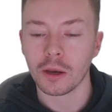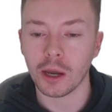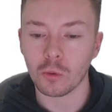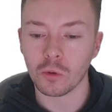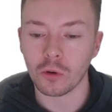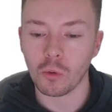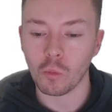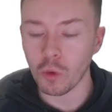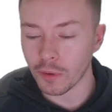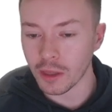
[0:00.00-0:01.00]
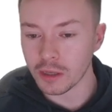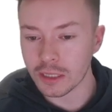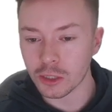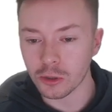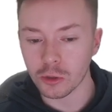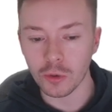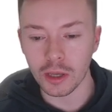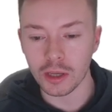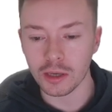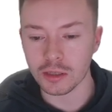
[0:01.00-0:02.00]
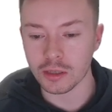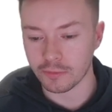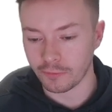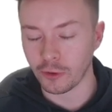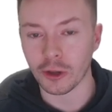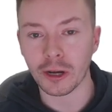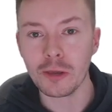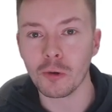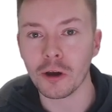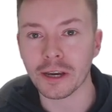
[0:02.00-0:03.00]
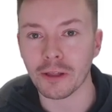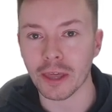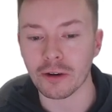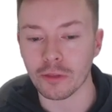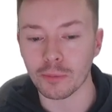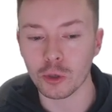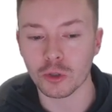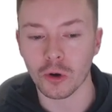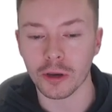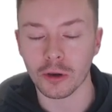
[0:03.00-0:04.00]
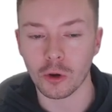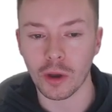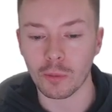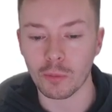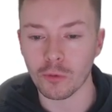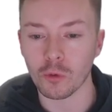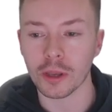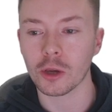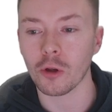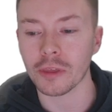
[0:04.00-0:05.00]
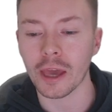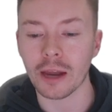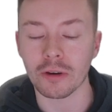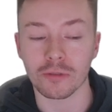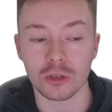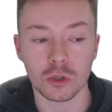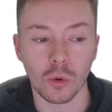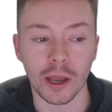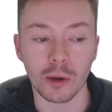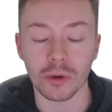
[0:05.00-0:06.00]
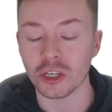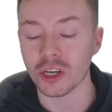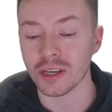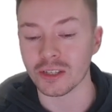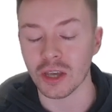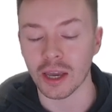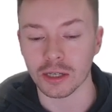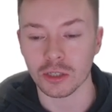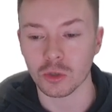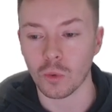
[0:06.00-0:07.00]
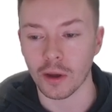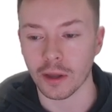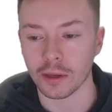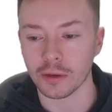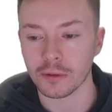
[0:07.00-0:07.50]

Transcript: Now, what we then need to do is finally work out the area of the blue triangle, and we've already got the area of the square, which is x squared.